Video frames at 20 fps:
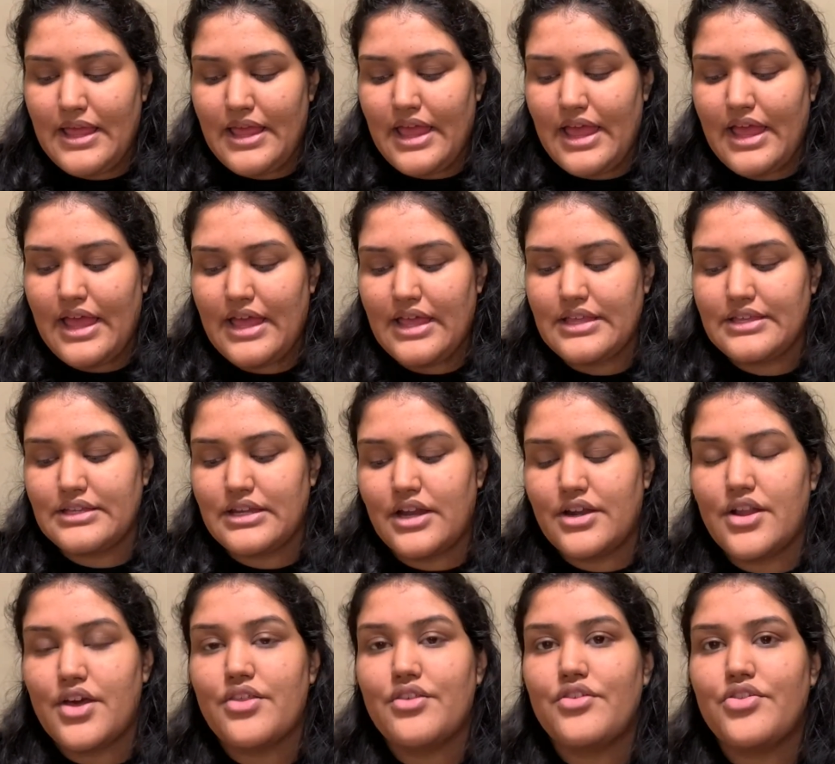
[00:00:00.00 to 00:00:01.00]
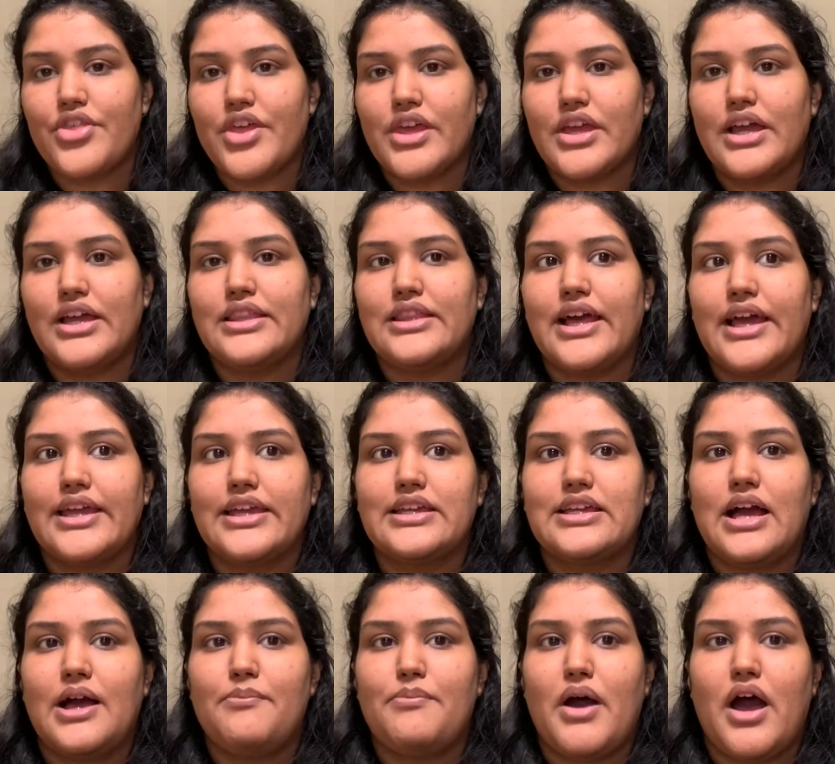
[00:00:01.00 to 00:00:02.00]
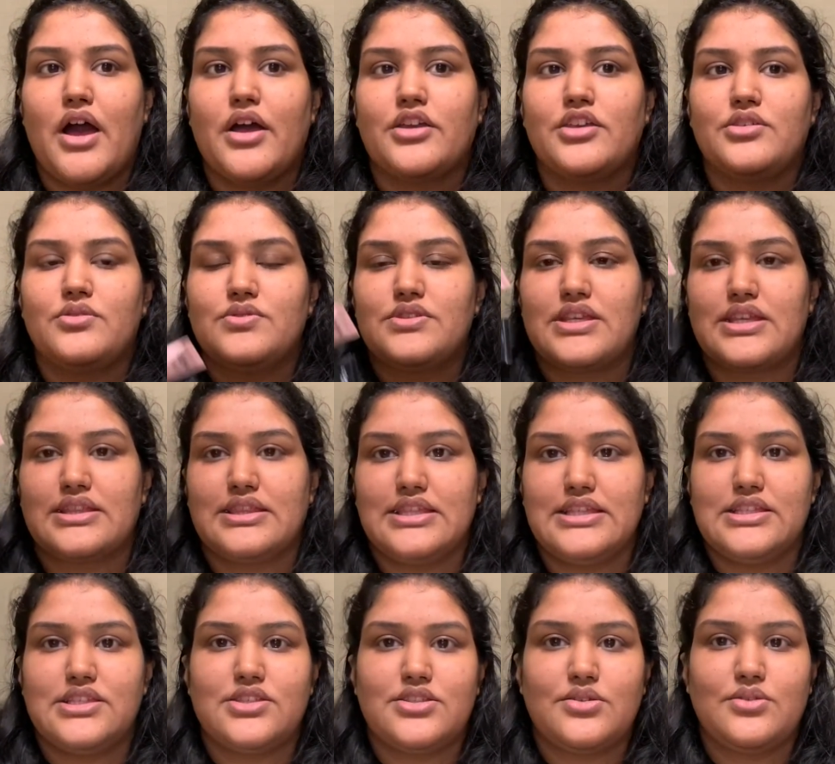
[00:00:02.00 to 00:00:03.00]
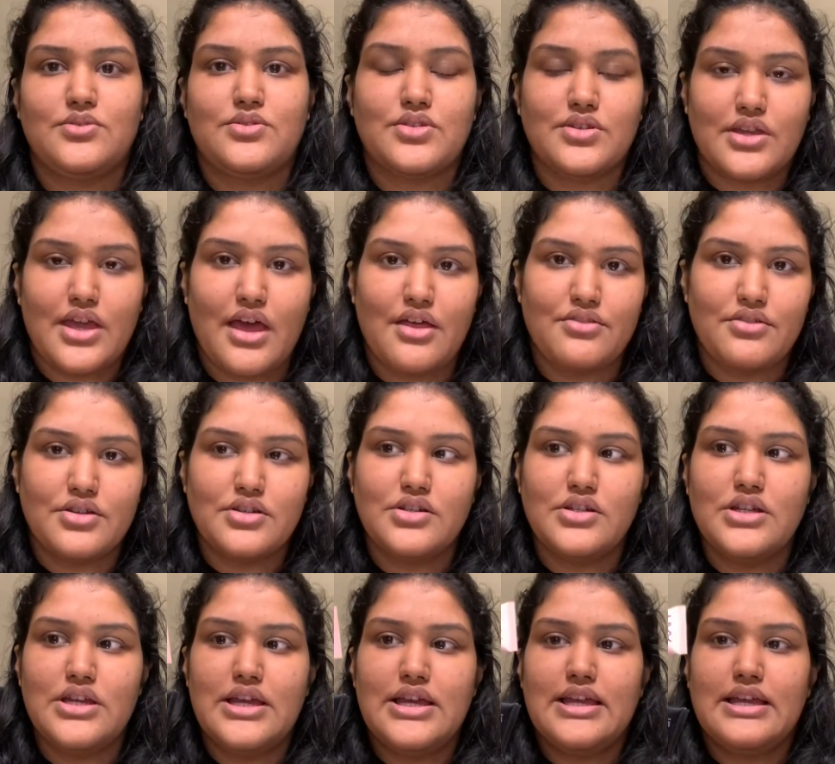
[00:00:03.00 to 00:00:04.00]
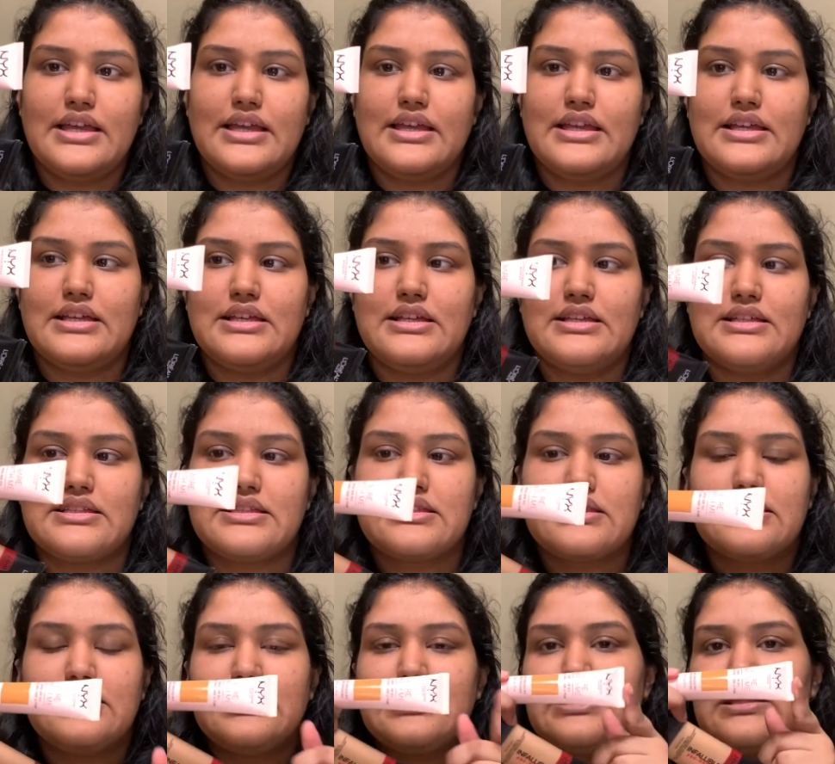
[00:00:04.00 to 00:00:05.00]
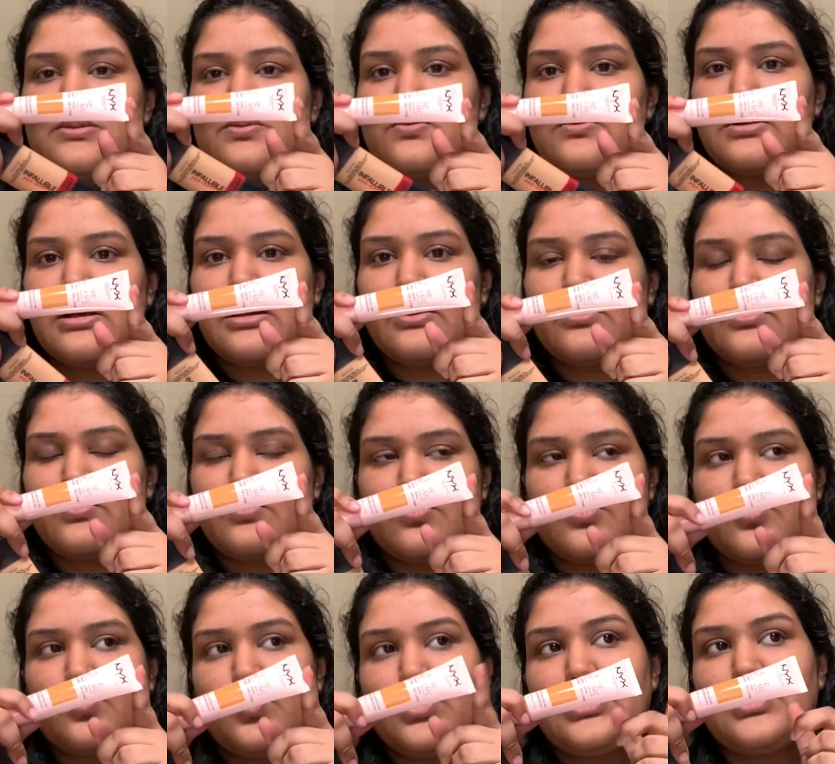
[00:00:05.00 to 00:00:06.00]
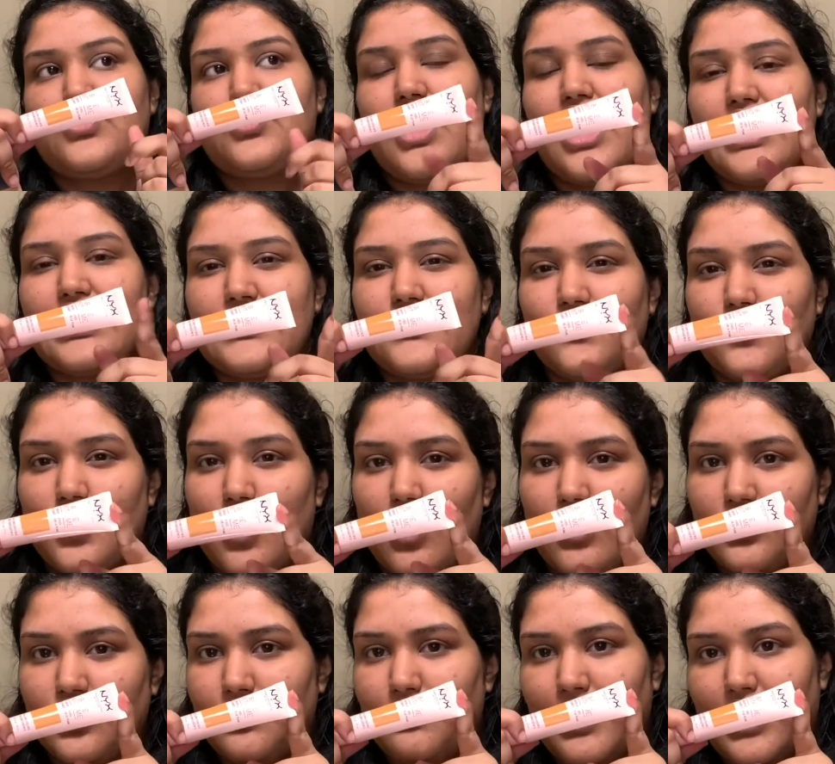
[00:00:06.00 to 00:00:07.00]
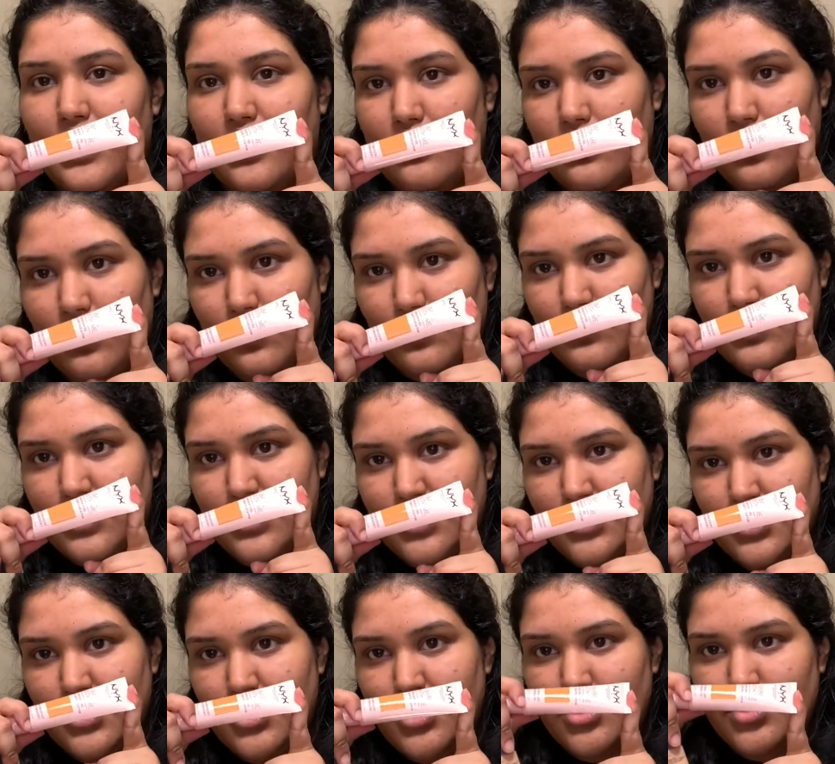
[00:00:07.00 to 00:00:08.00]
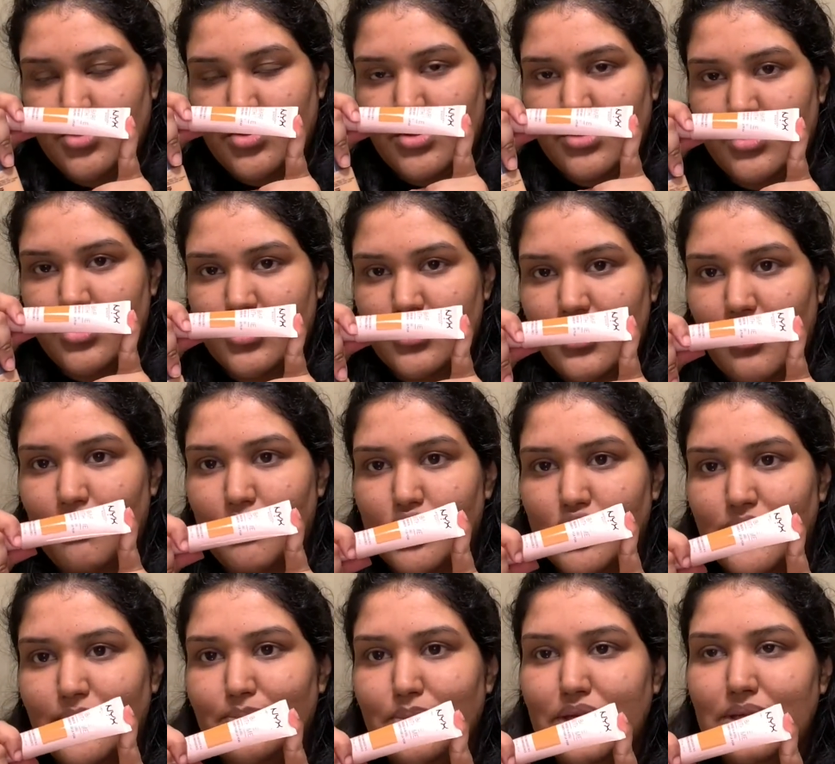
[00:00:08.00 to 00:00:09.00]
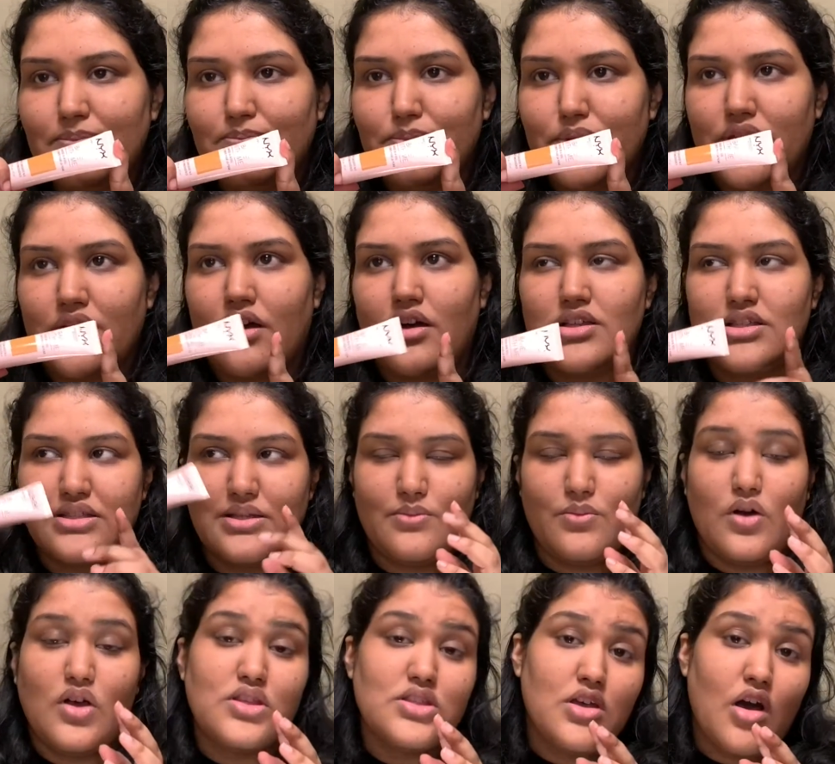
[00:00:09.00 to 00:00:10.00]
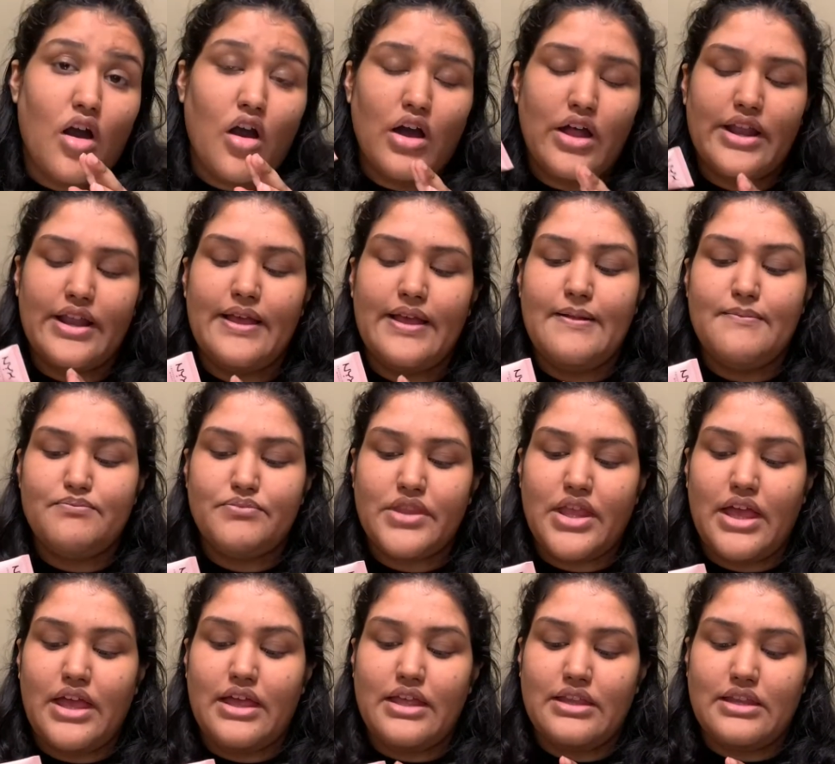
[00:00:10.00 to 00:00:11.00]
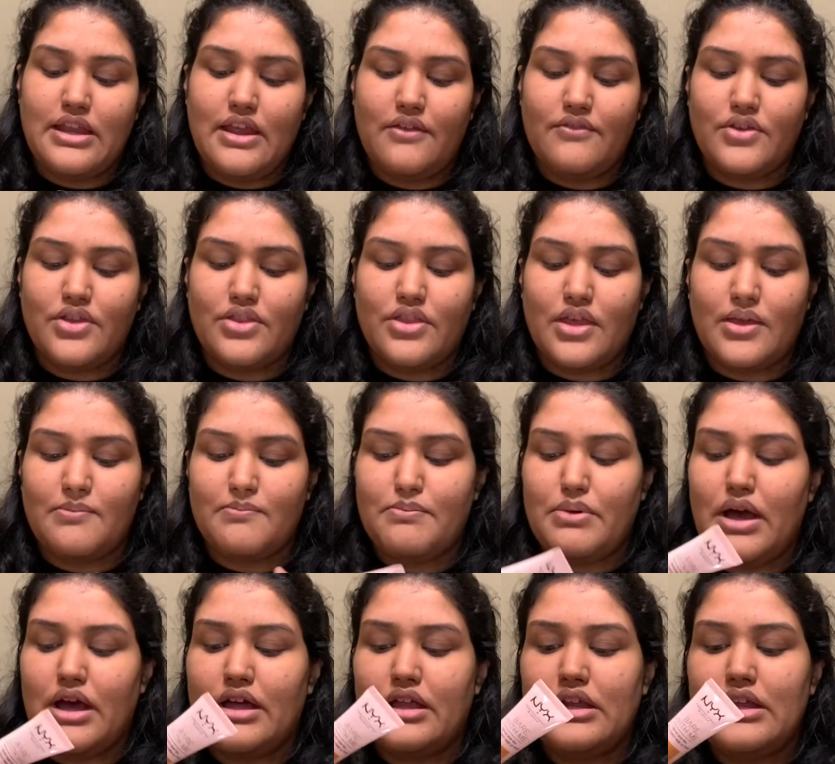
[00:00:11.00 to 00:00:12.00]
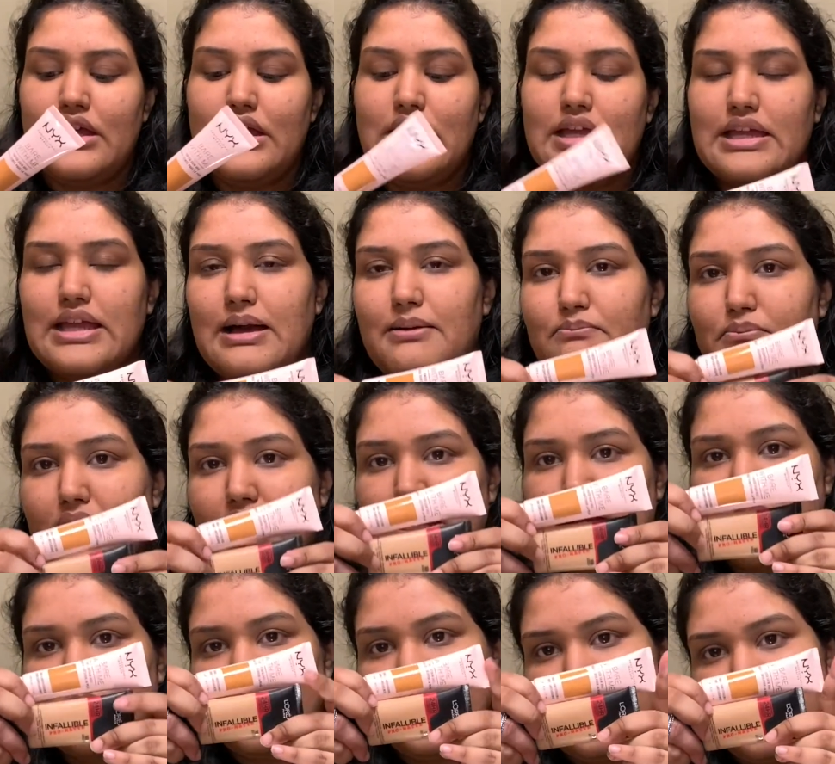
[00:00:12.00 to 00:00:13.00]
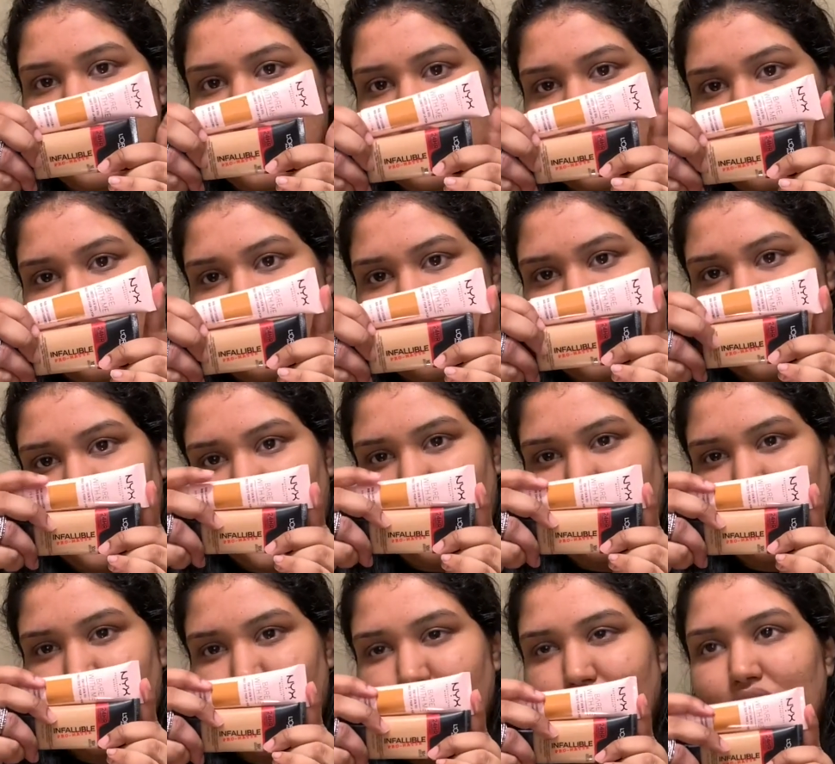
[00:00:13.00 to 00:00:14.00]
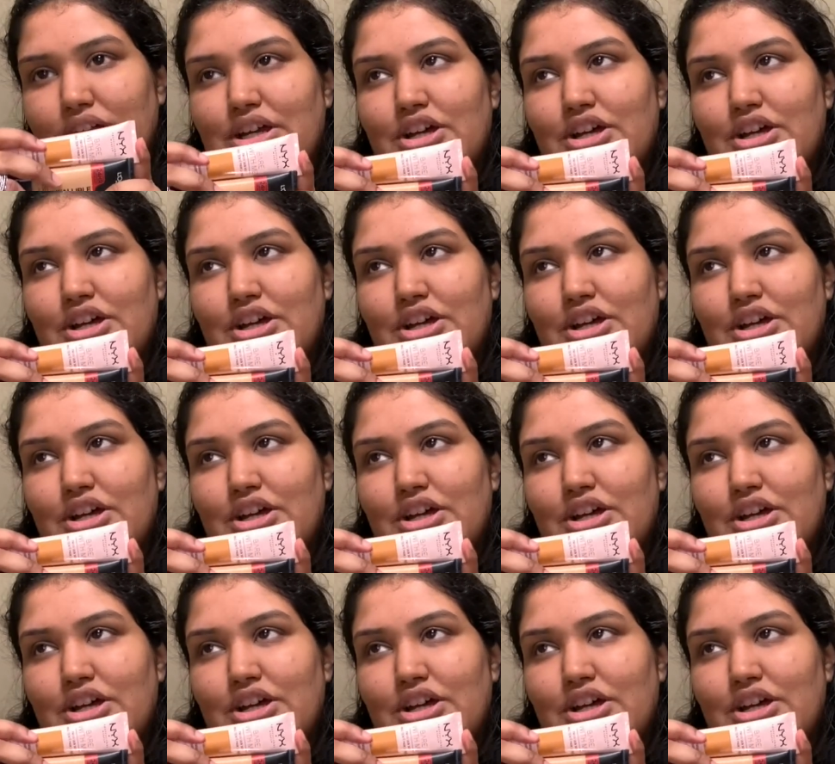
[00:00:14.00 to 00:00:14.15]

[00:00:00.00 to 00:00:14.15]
And another thing I like about using these two together is this would transfer onto my clothes during the summer a bit because it was hot and everything, but combined with these two together,